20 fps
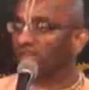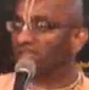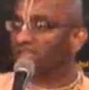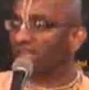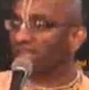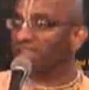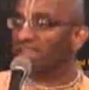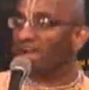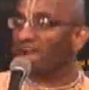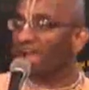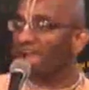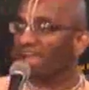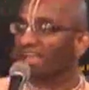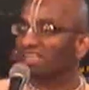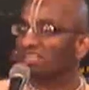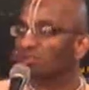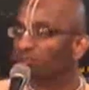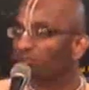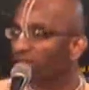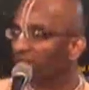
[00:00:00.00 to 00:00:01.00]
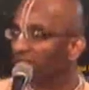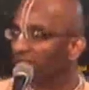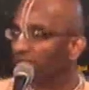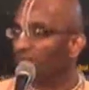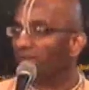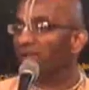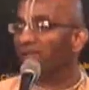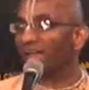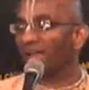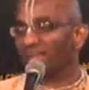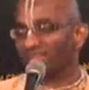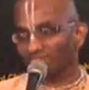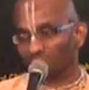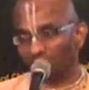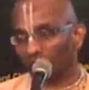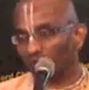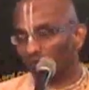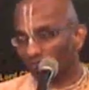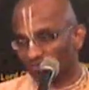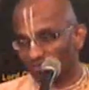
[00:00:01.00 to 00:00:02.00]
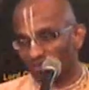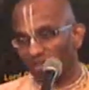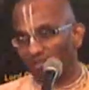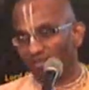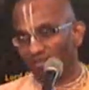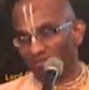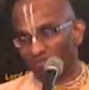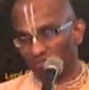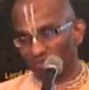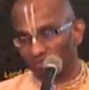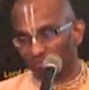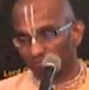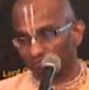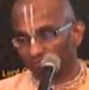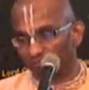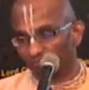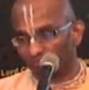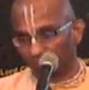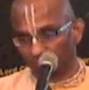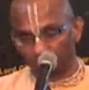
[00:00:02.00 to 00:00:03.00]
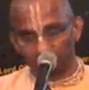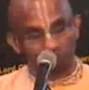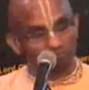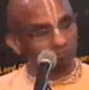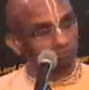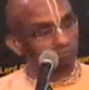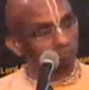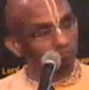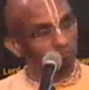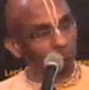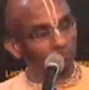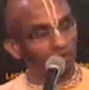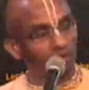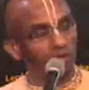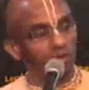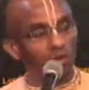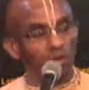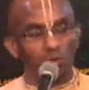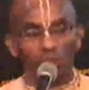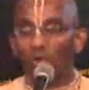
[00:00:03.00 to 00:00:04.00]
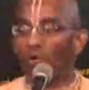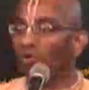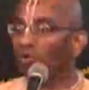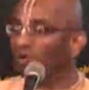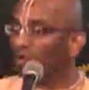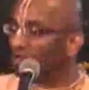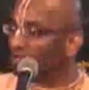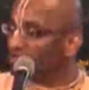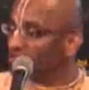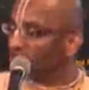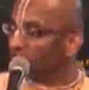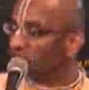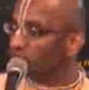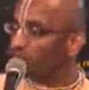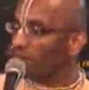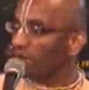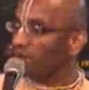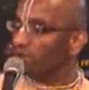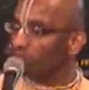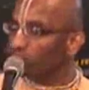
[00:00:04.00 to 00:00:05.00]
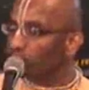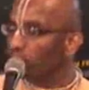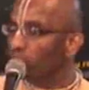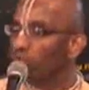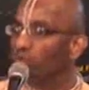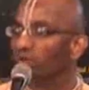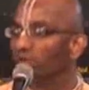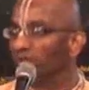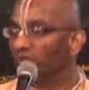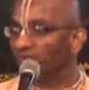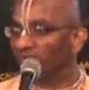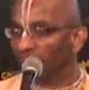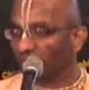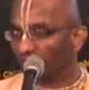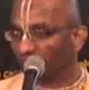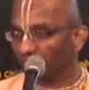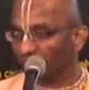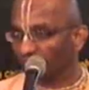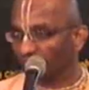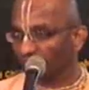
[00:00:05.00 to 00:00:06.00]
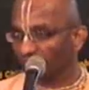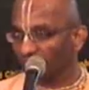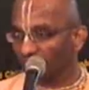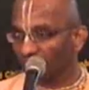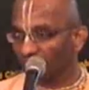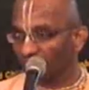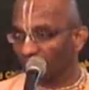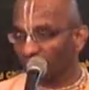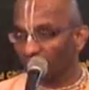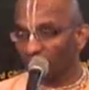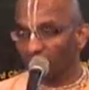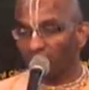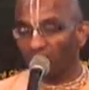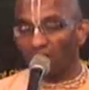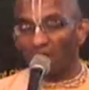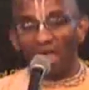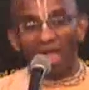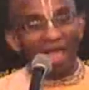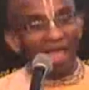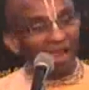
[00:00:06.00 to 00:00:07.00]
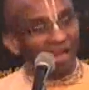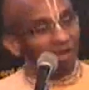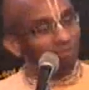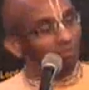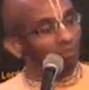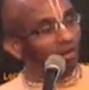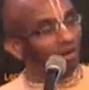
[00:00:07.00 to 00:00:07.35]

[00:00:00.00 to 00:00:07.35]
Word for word: is like the experiment aspect of science. What religion is meant to do is help